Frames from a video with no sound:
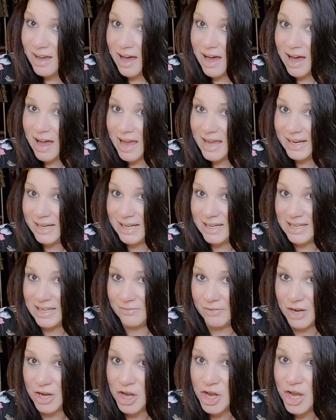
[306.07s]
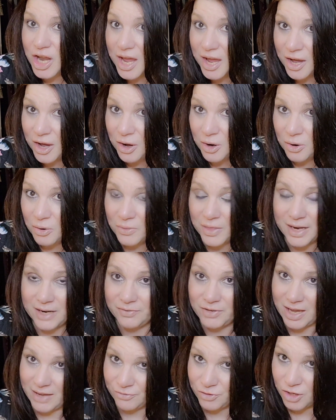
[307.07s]
I didn't even know that if
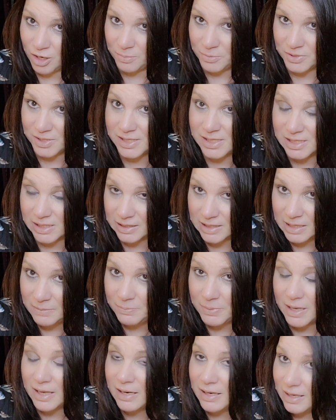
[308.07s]
you have trouble sleeping,